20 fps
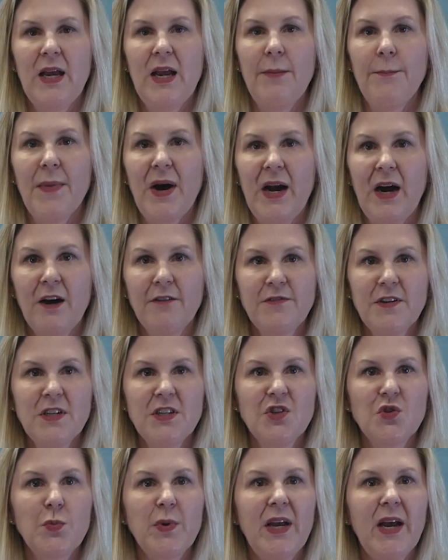In my
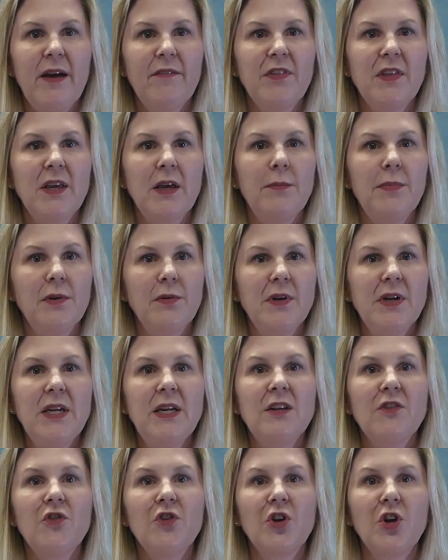office, we have the
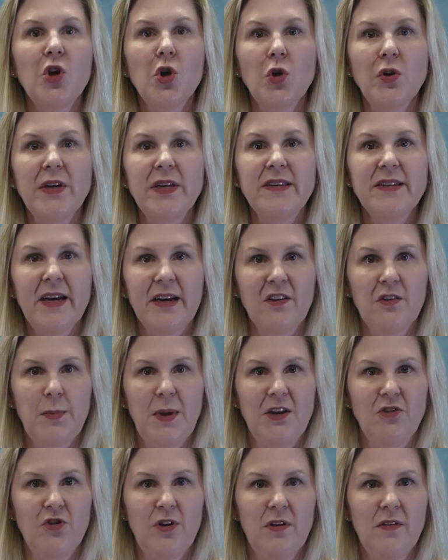ability to securely text
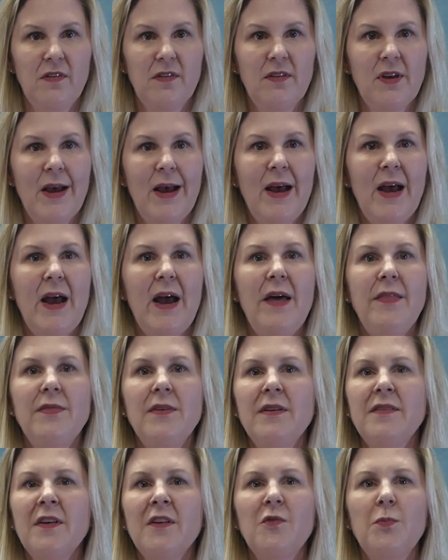patients, and
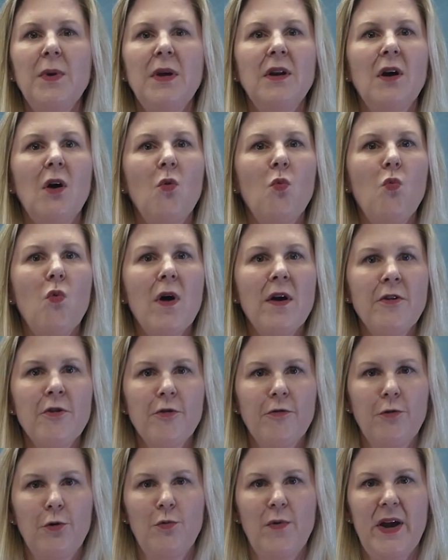this has been a
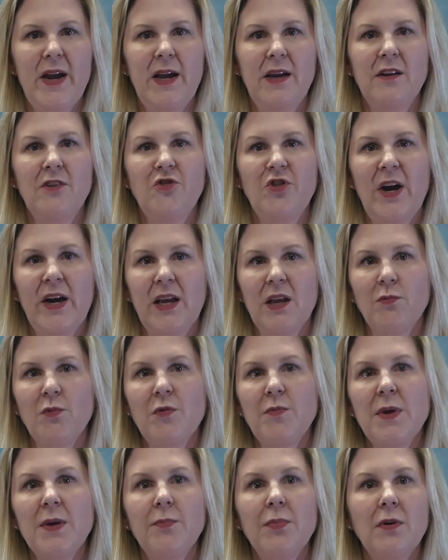wonderful way to check in
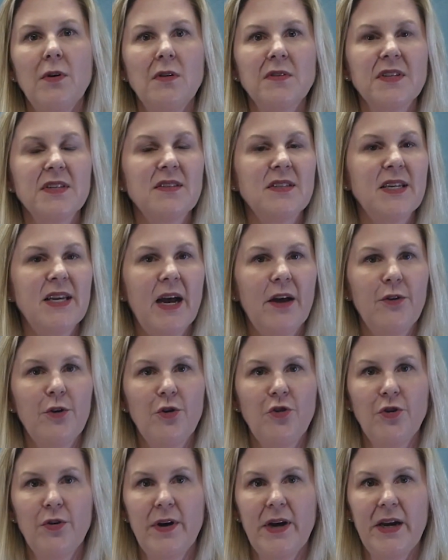with people to see how
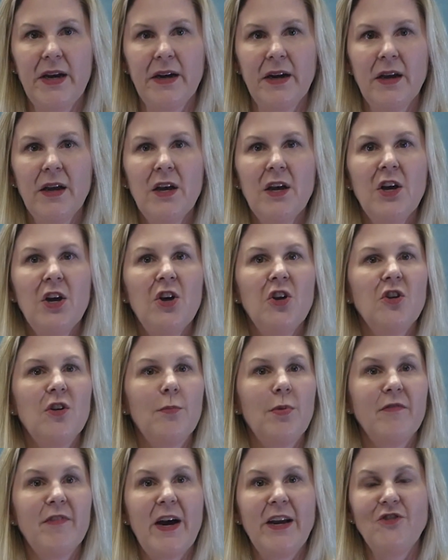they're doing, to
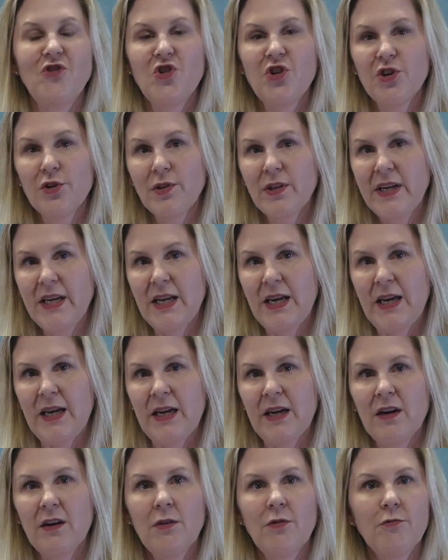provide
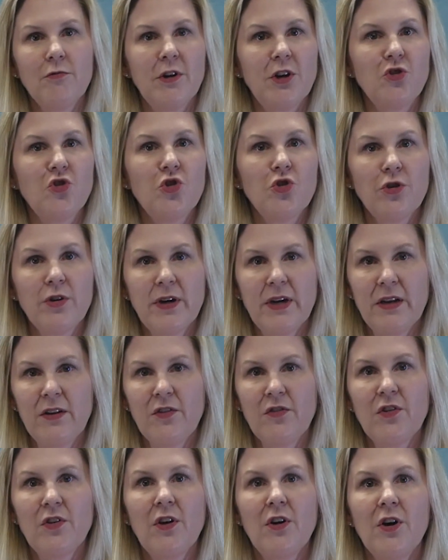cheerleading,
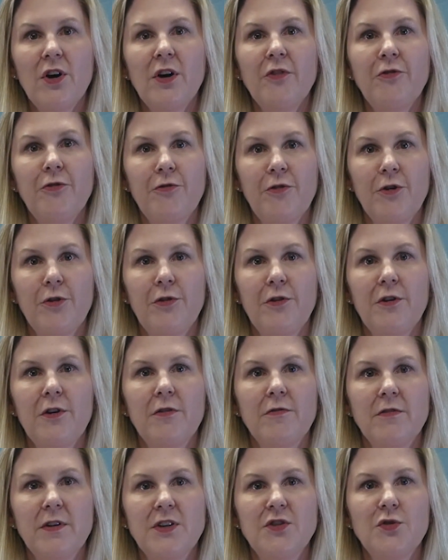reassurance, or
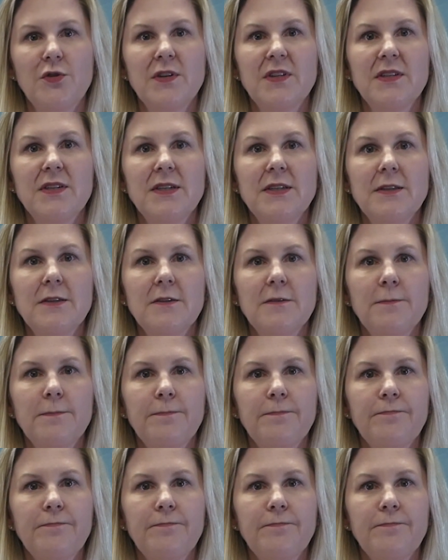further resources.